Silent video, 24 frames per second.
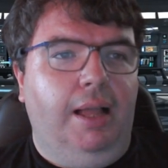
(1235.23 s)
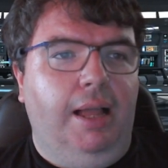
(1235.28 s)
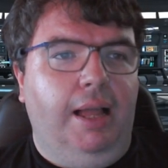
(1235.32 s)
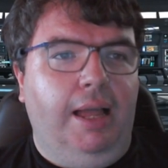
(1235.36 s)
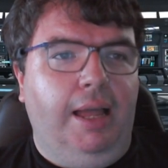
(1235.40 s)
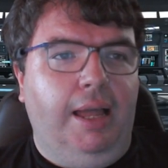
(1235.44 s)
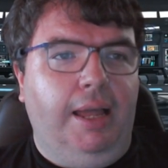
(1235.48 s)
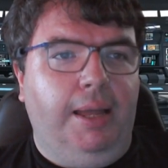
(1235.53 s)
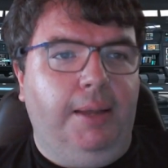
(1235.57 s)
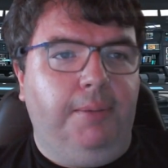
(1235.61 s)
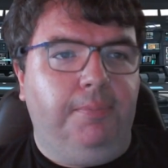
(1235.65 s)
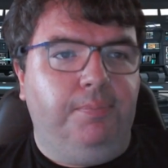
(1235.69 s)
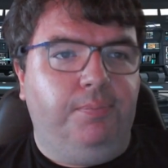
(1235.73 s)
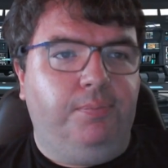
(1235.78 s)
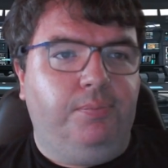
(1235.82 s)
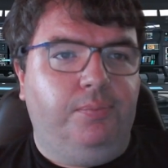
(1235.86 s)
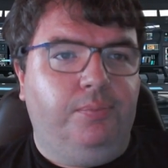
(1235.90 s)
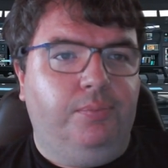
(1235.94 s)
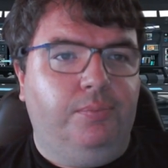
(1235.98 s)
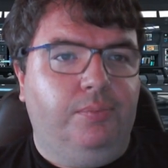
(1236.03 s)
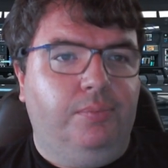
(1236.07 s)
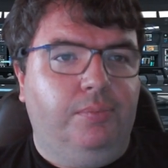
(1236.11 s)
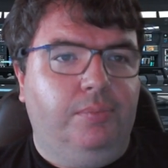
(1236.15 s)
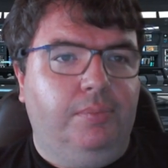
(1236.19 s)
um,
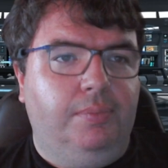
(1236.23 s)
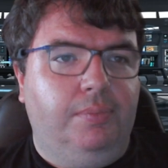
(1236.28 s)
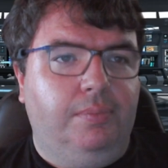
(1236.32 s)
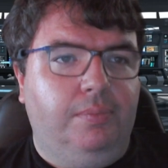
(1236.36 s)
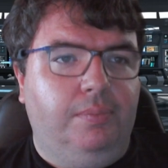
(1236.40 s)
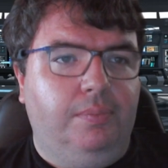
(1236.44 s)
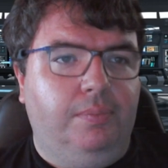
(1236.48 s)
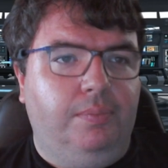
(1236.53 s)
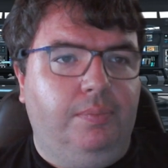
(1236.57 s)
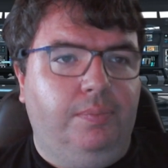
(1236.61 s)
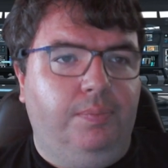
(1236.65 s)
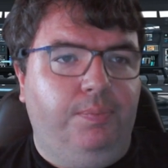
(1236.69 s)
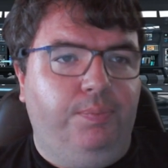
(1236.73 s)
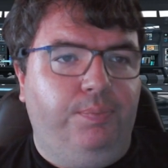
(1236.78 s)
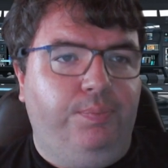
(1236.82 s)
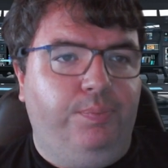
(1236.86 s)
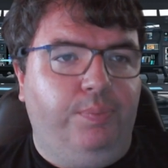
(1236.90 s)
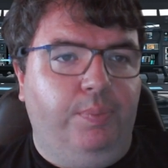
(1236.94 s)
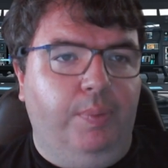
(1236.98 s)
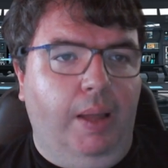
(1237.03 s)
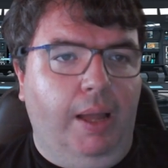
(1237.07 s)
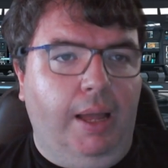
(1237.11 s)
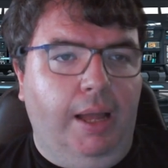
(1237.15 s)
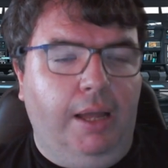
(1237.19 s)

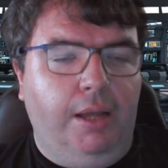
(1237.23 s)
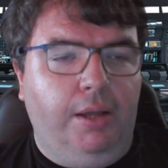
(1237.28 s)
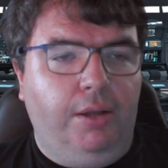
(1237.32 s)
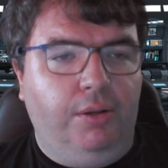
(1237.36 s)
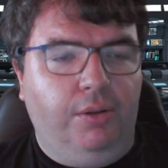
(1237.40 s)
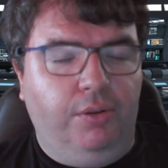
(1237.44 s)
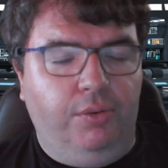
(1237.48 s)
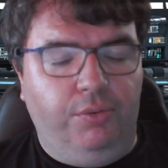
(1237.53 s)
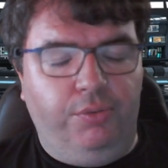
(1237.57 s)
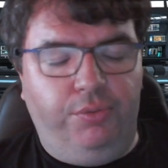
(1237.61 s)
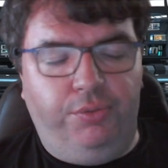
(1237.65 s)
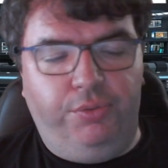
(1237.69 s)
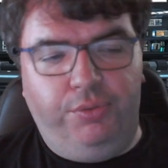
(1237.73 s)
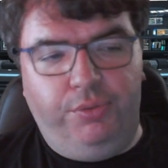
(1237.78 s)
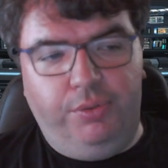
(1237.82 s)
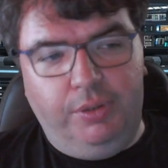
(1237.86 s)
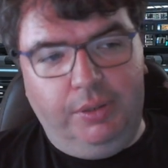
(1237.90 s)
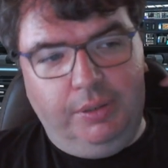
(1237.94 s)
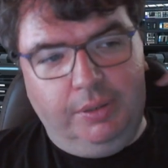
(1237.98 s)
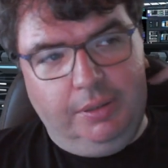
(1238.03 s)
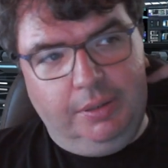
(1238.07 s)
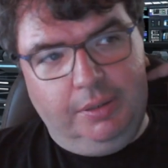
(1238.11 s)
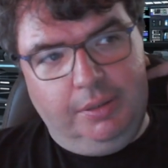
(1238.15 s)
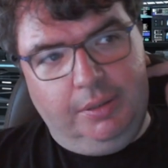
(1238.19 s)
of
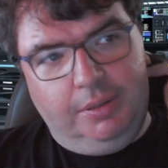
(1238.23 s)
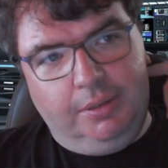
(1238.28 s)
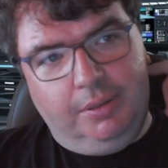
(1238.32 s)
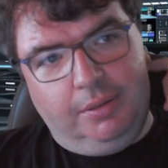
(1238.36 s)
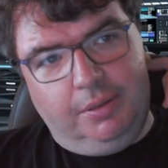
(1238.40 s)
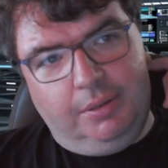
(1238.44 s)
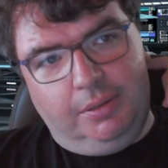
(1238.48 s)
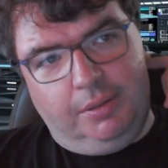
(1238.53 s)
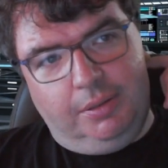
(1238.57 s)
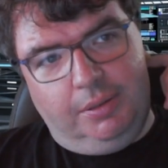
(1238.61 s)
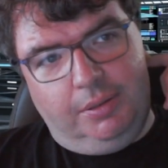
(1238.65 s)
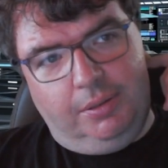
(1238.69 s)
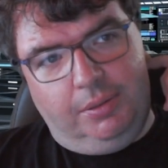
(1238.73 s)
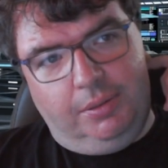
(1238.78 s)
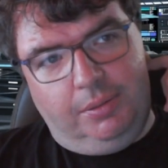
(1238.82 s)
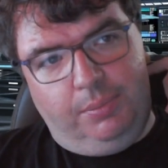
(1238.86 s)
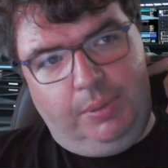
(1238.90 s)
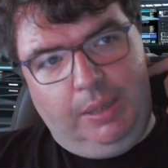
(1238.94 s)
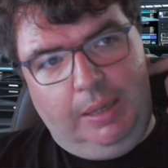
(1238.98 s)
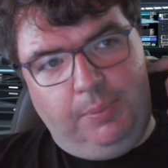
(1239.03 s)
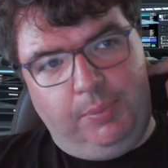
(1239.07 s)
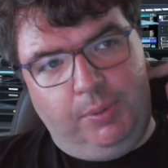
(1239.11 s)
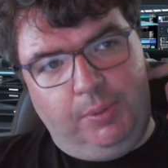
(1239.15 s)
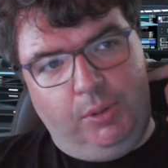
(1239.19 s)

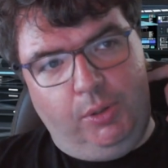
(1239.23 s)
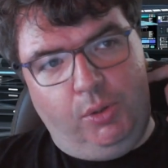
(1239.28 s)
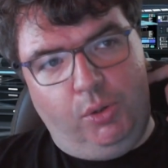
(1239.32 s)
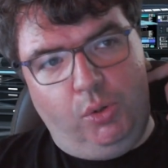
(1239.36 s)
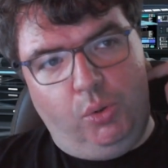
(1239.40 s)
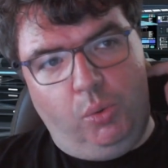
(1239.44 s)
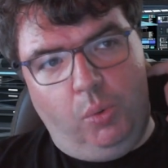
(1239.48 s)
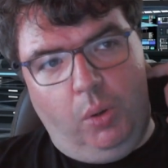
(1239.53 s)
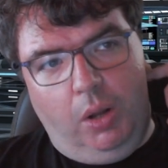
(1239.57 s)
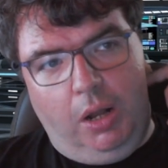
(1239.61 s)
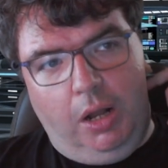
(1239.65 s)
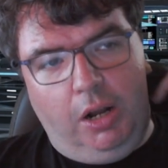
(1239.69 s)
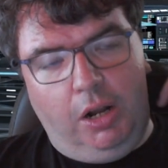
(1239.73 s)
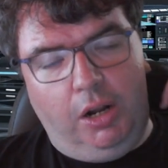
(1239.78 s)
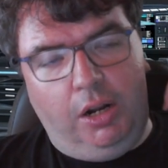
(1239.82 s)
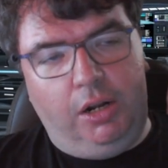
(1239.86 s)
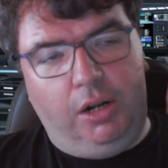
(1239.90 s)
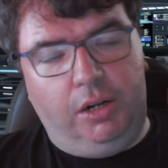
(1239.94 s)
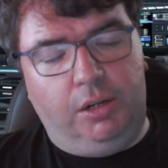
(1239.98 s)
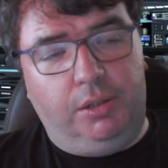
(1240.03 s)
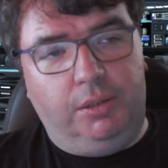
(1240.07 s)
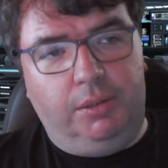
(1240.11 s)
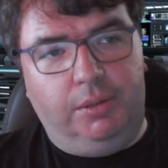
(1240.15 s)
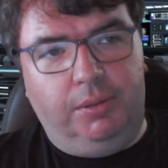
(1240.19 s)
people who
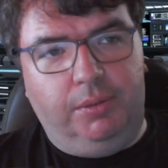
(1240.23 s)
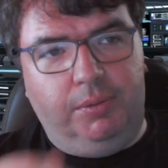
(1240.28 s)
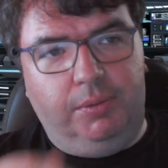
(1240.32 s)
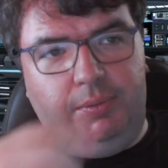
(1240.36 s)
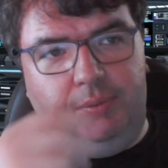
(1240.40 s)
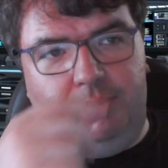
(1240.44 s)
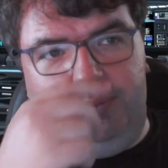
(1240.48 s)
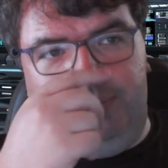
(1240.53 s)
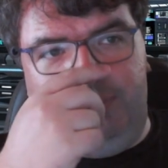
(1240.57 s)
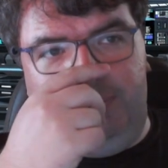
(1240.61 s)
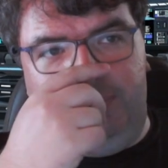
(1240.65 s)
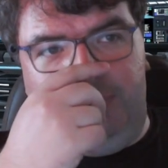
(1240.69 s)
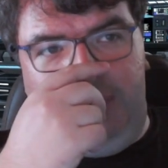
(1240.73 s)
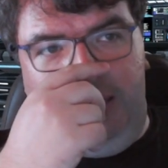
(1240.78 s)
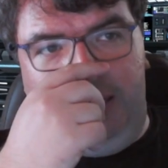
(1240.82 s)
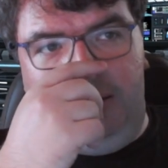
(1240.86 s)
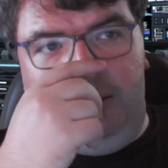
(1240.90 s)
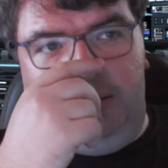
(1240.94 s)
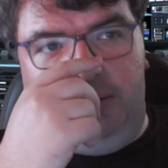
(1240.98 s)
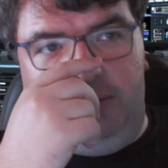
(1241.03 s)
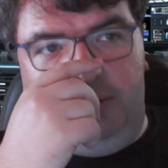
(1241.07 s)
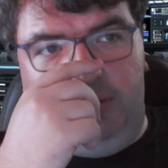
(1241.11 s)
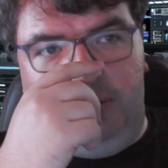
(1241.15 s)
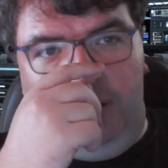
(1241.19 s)
are
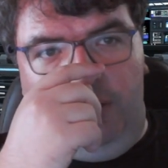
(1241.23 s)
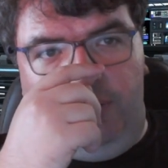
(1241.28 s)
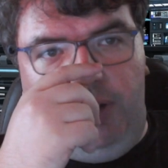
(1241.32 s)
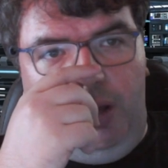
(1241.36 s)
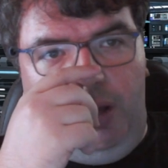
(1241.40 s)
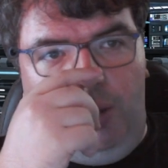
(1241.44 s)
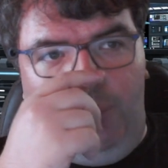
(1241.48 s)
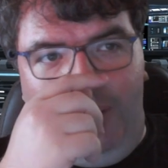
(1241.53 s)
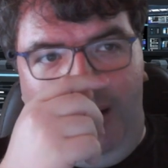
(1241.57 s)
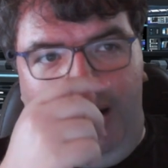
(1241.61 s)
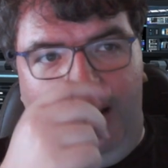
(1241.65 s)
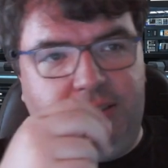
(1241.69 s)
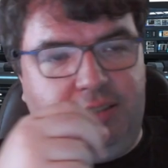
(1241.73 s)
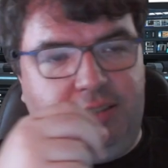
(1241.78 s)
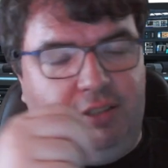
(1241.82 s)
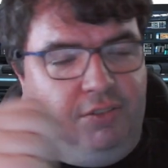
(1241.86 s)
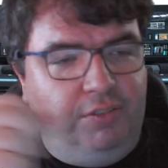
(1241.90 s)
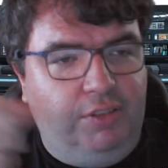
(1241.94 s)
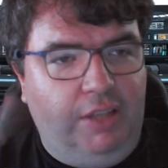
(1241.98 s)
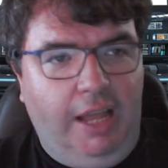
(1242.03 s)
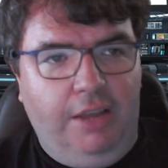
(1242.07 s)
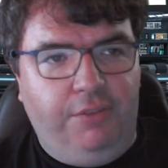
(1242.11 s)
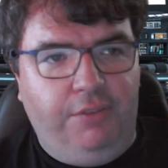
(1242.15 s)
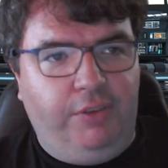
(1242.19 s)
of all walks
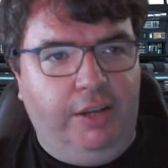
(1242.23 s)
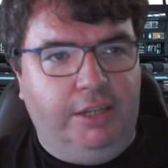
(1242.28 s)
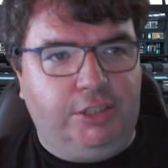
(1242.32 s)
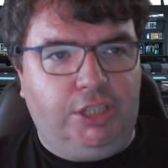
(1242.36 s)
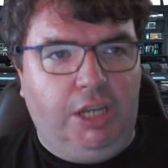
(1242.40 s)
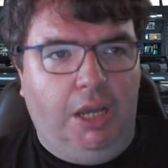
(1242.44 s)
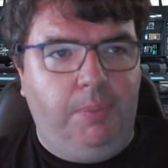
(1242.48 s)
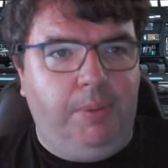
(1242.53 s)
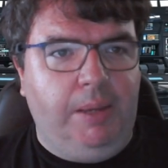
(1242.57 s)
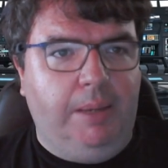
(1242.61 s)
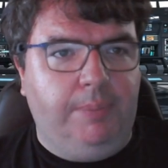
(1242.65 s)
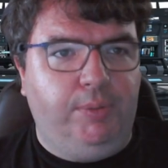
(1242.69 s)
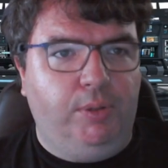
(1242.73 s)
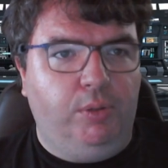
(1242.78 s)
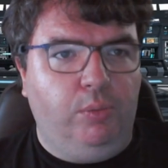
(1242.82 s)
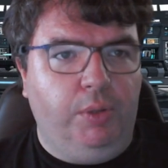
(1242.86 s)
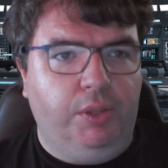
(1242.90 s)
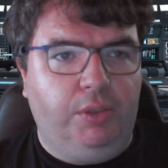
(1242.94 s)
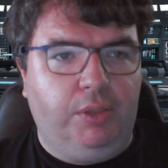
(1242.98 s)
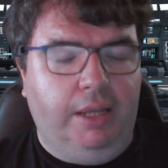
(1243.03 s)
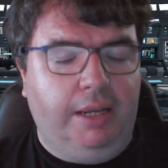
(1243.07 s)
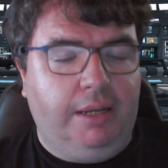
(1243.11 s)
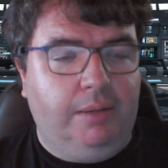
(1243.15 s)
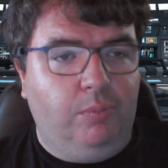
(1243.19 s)
of life. I saw people
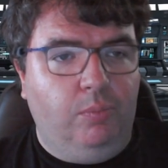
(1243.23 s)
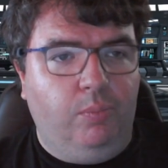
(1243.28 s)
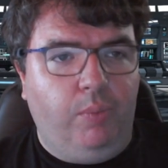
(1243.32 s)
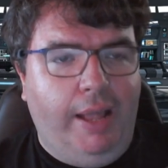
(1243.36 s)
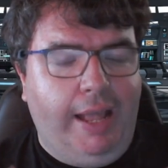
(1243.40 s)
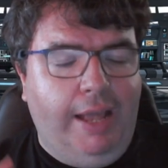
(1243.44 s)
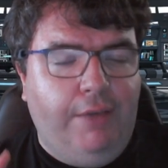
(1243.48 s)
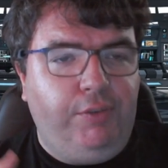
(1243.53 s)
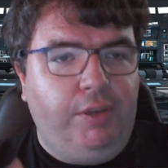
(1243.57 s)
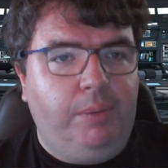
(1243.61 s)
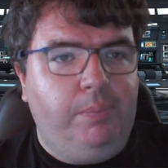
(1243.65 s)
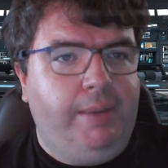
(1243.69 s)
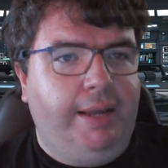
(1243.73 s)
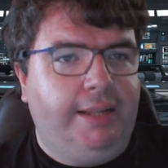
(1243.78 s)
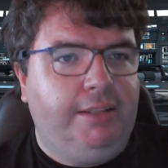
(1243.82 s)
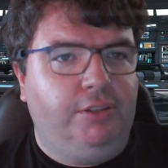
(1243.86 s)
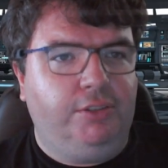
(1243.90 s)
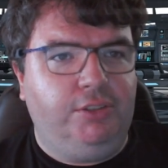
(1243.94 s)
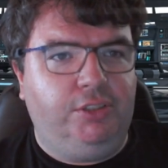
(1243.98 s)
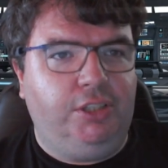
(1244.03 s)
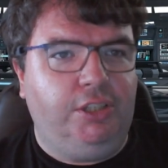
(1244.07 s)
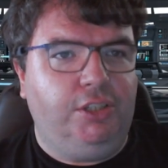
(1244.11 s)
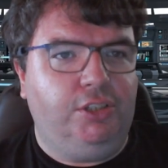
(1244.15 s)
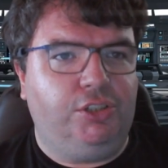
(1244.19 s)
with like heavy
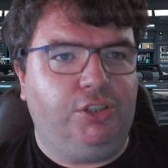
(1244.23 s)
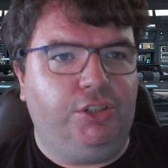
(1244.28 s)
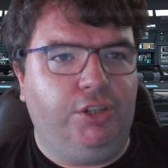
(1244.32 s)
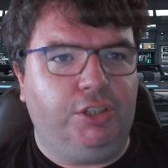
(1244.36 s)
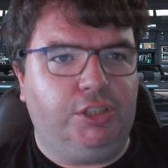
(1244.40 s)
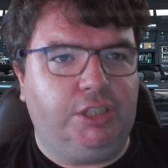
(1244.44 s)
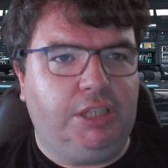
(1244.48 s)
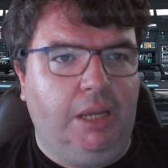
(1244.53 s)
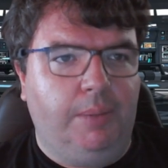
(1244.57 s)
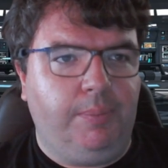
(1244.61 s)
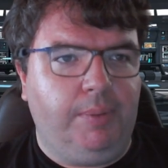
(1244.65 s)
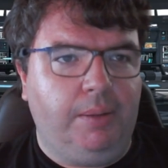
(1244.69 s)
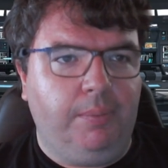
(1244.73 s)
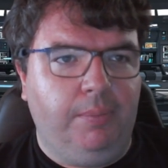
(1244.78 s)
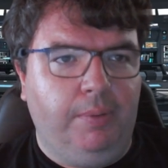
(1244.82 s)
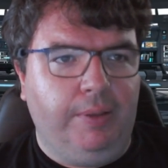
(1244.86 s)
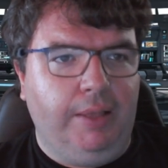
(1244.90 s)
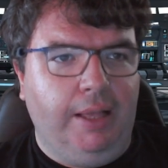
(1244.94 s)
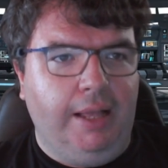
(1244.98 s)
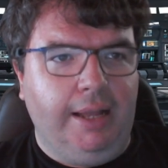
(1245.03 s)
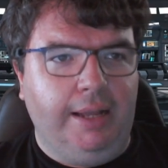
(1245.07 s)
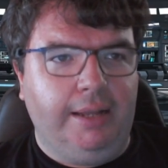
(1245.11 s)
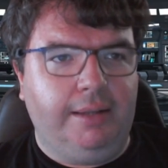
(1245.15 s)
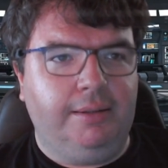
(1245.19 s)
metal t-shirts coming
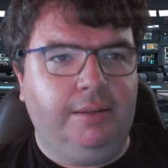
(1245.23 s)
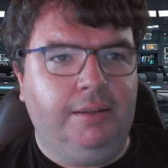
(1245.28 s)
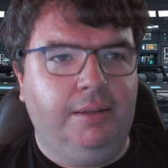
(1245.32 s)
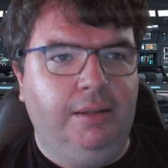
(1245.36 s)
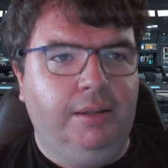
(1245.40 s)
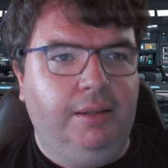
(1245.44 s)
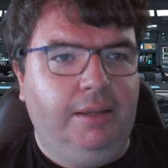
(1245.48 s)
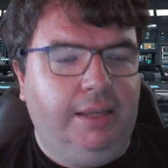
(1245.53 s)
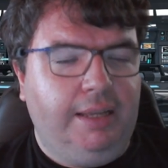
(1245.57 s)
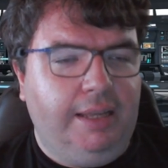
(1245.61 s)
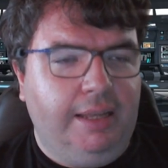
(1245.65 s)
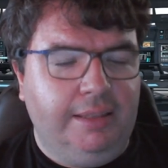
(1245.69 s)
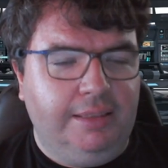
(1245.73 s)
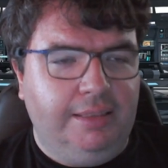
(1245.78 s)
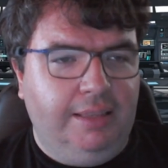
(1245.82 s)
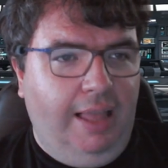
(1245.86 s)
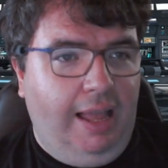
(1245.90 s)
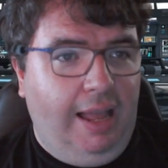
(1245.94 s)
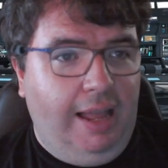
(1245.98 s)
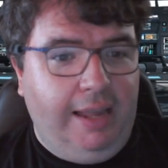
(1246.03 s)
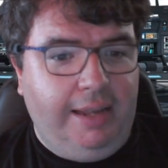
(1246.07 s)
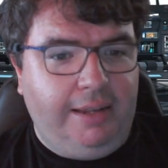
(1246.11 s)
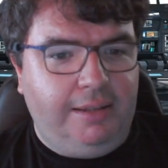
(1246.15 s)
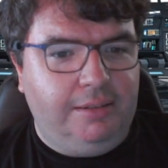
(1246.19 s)
like in
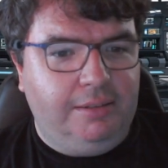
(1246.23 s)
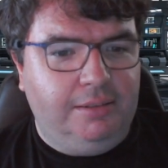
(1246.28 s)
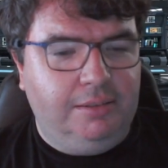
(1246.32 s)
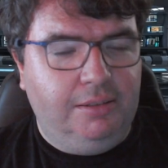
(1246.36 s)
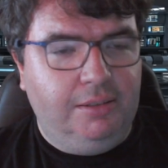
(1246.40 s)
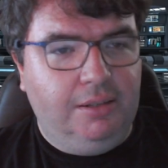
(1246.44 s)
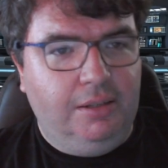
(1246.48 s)
line